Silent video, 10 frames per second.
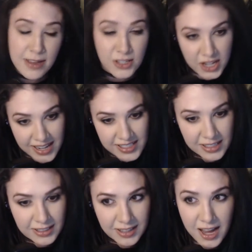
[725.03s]
Chad
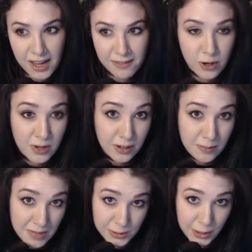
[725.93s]
Till, former
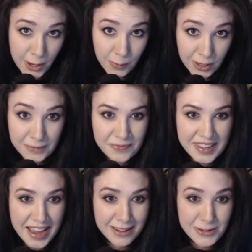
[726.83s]
Mixer coworker,
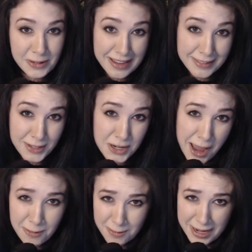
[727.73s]
actually in the chat
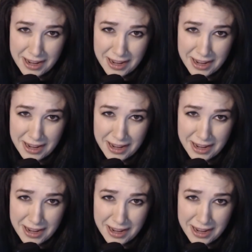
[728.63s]
right now.